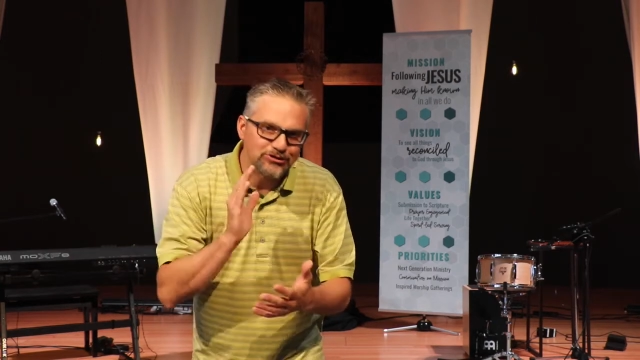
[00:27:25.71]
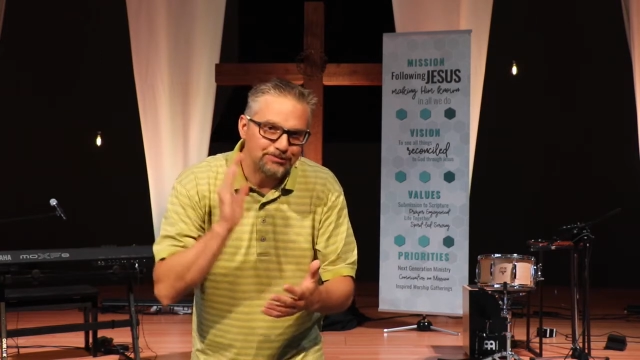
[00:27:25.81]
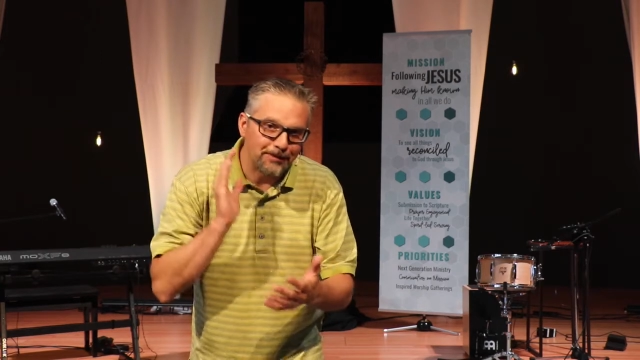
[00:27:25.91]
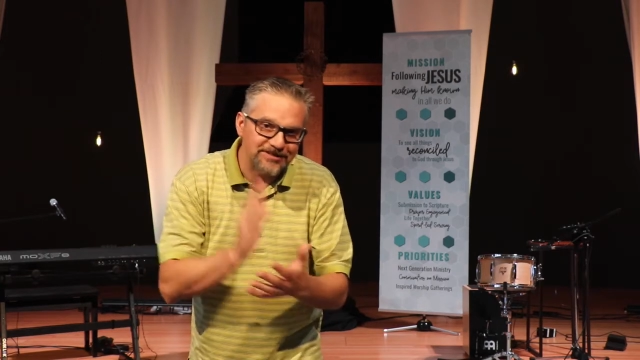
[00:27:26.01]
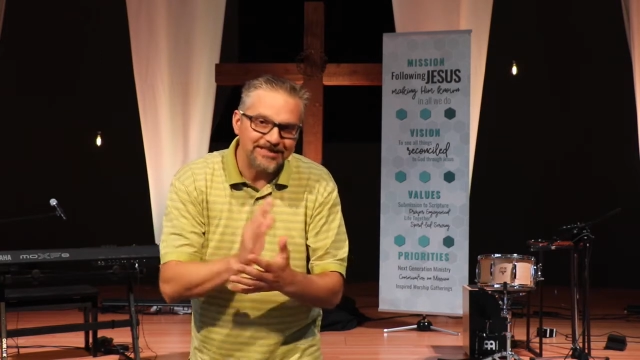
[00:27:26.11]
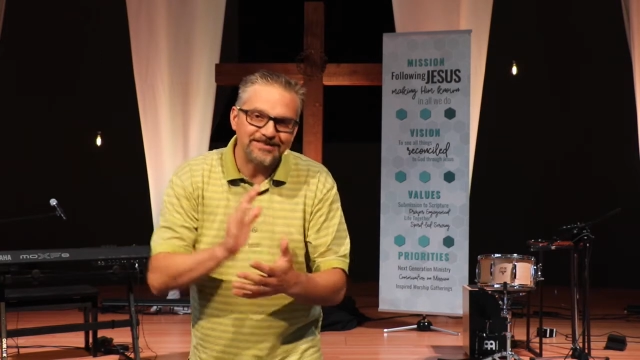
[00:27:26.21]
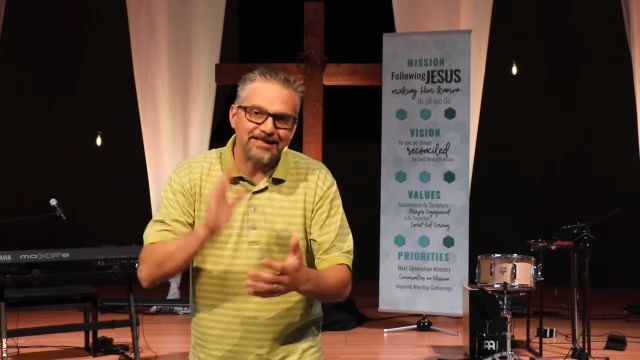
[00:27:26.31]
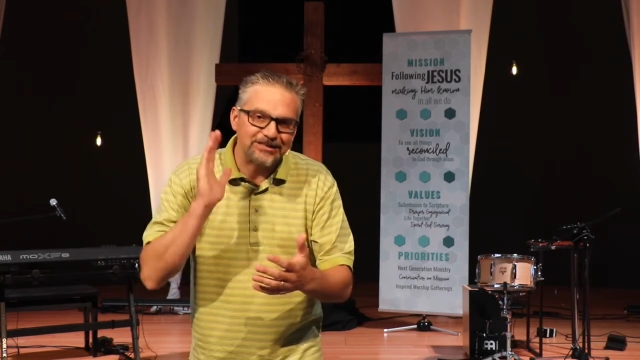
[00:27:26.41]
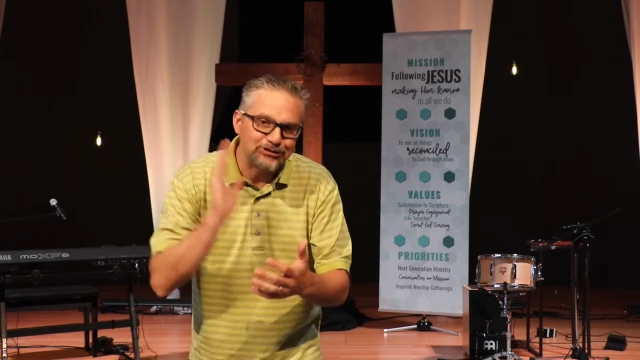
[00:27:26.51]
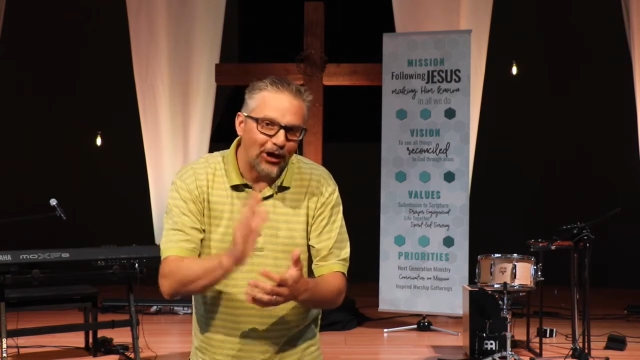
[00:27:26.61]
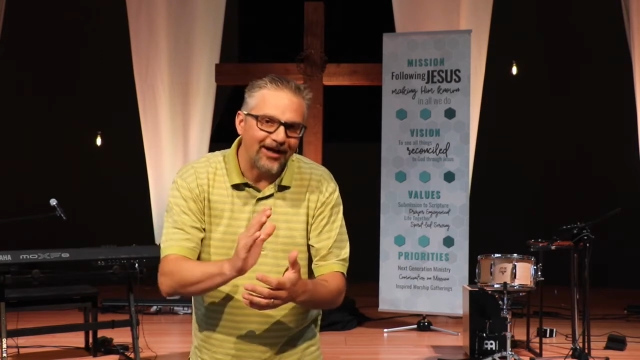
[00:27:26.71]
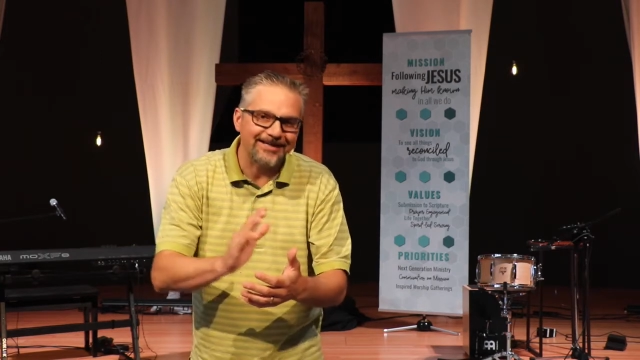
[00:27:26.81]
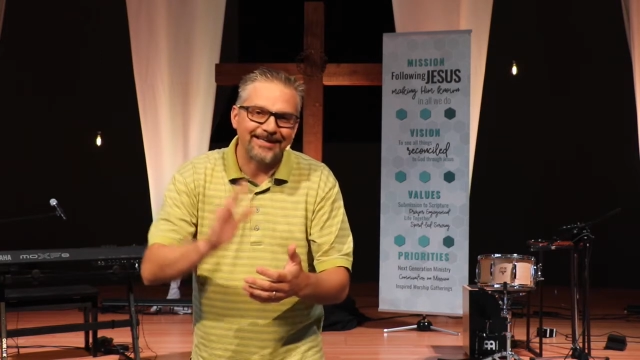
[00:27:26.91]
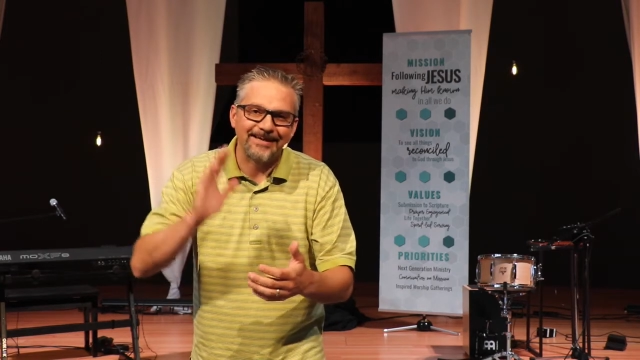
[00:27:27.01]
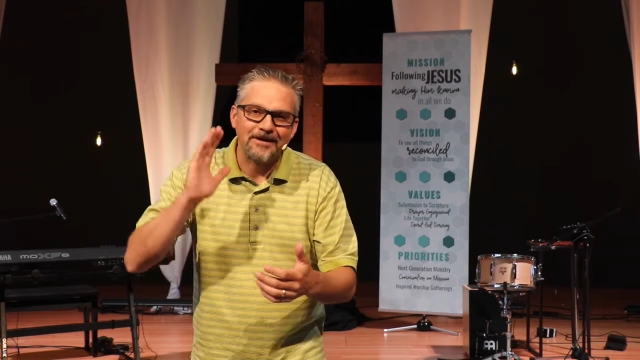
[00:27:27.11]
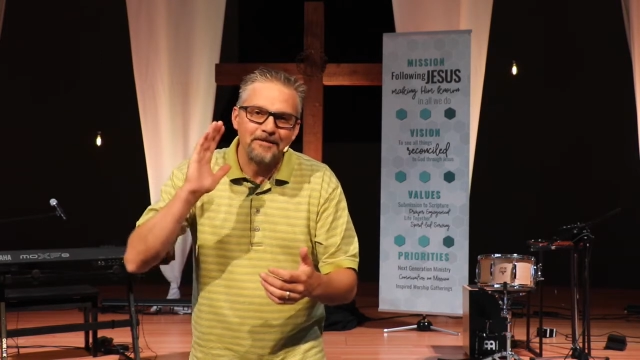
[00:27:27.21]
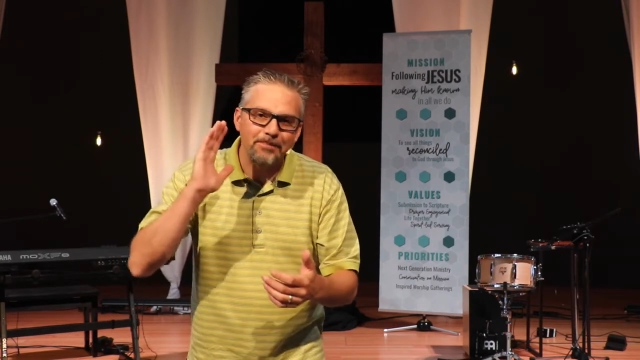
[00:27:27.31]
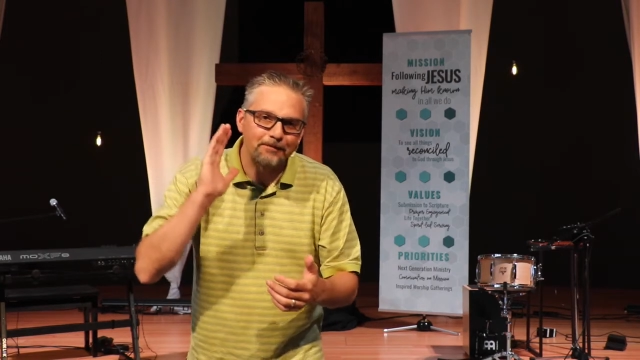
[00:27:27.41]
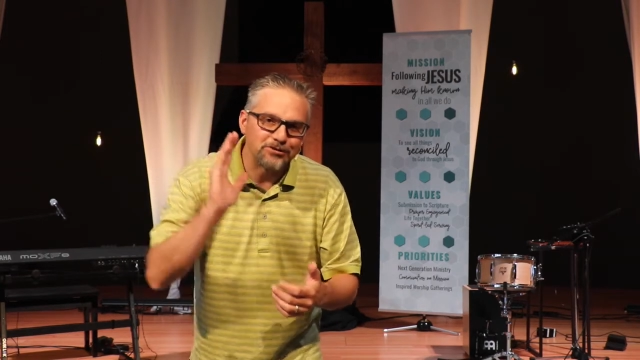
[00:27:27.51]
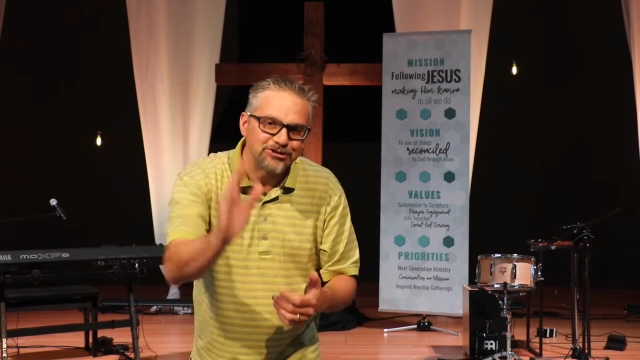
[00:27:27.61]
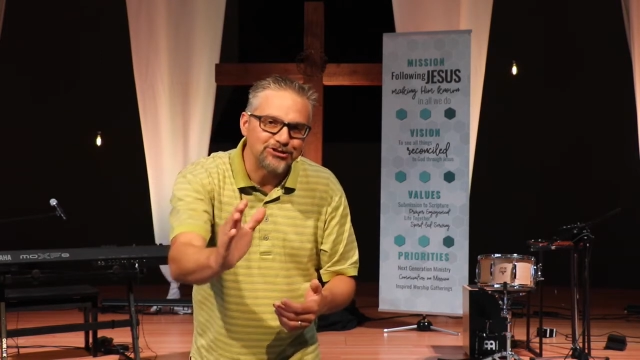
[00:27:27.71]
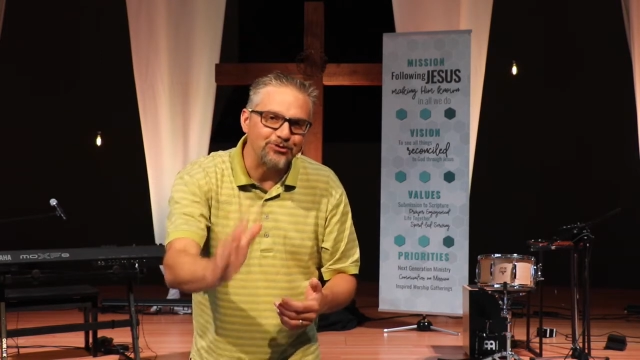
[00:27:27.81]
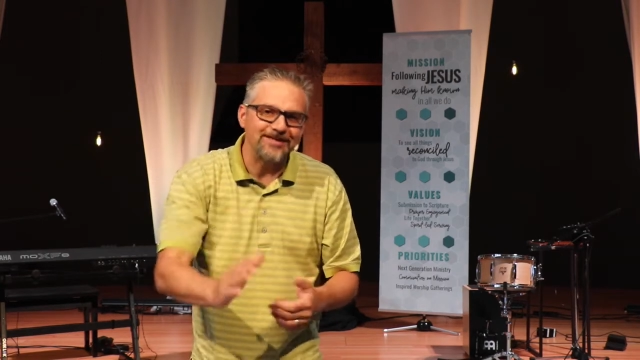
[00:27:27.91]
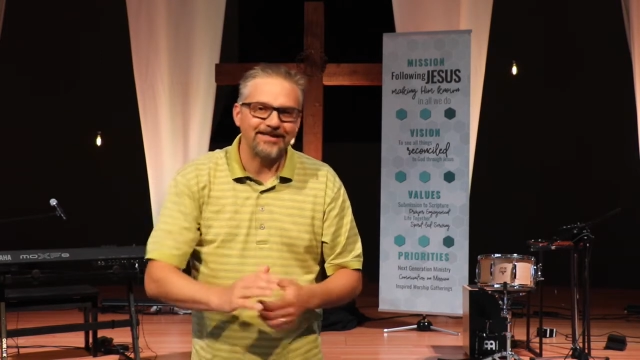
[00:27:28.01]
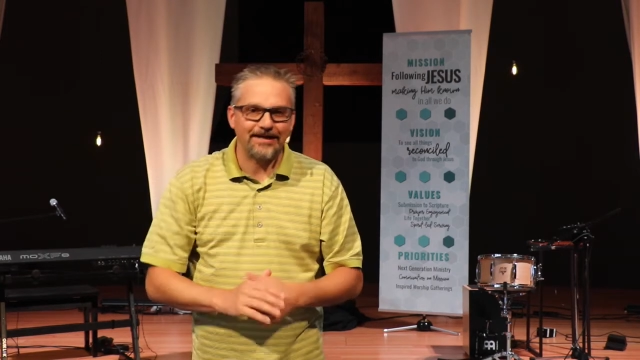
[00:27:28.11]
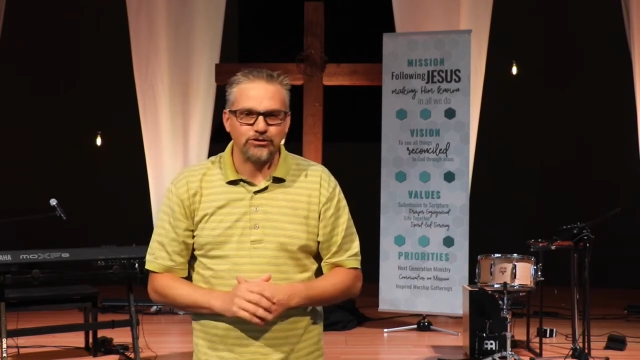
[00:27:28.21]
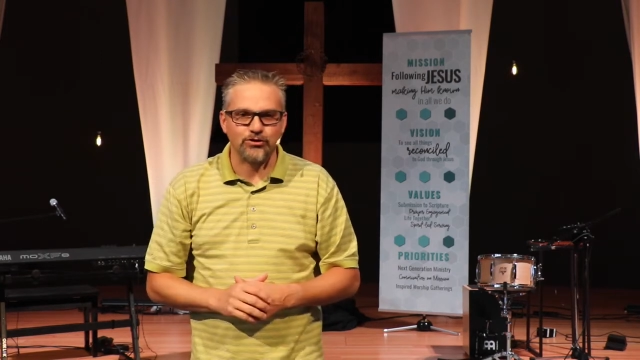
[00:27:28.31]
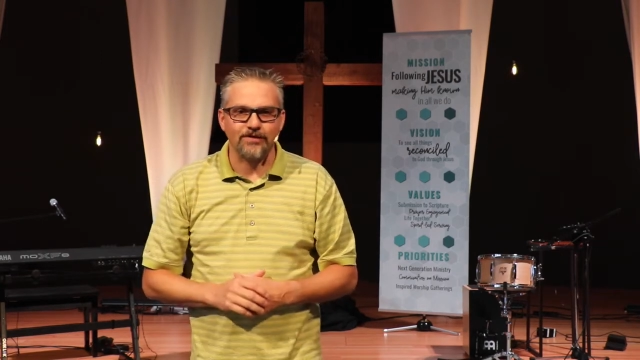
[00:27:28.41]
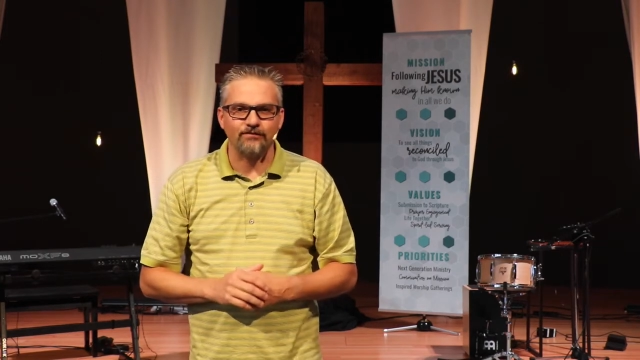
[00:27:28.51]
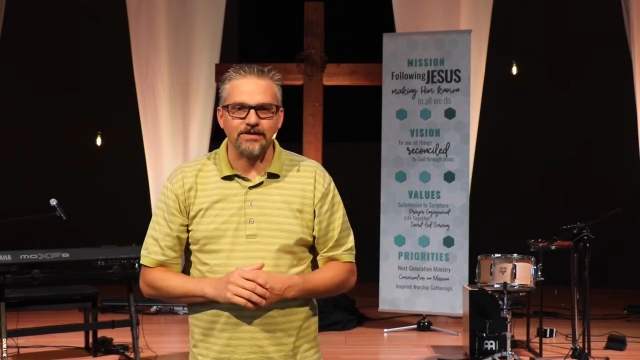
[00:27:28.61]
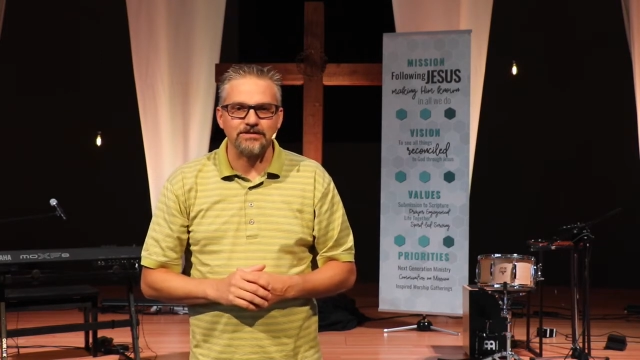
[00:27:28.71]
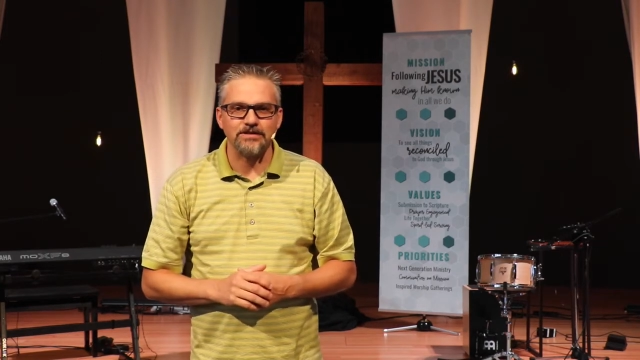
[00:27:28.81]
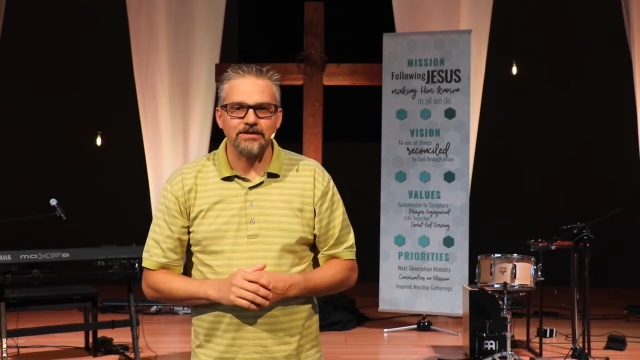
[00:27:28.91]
persistently, doggedly pursuing Diotrephes,